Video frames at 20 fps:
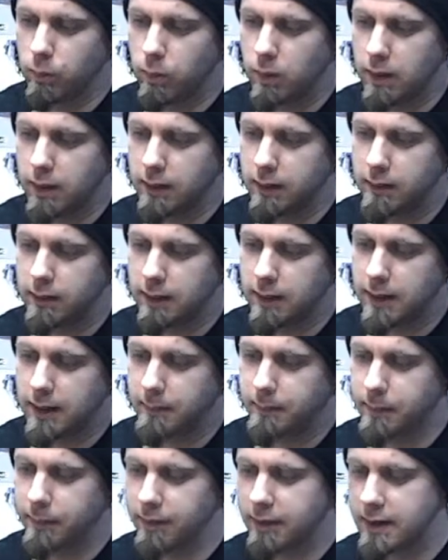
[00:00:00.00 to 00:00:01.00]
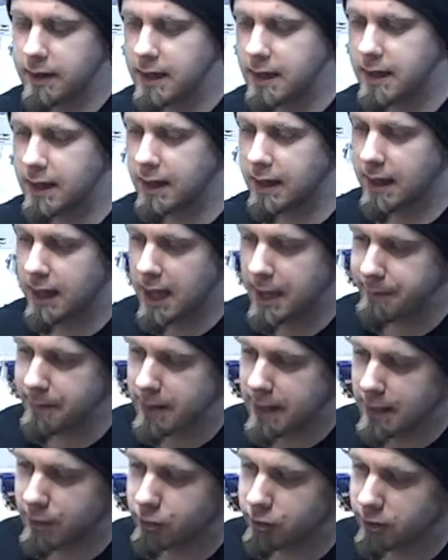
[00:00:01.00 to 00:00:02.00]
wired up the
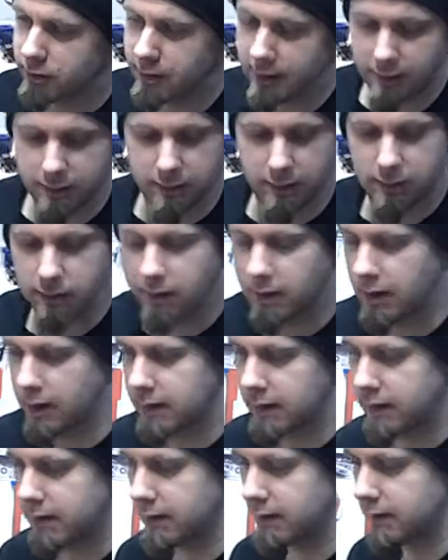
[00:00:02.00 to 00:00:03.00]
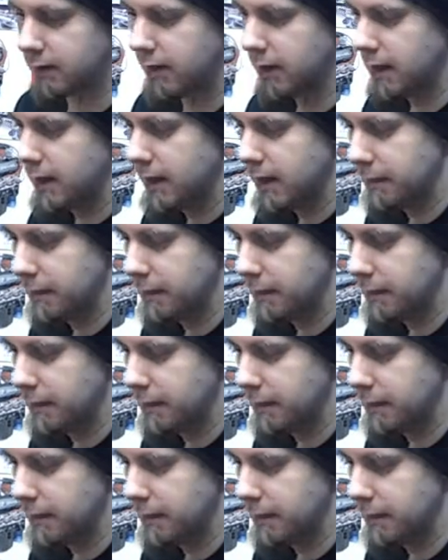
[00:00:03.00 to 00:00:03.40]
Hemi engine that's inside of here,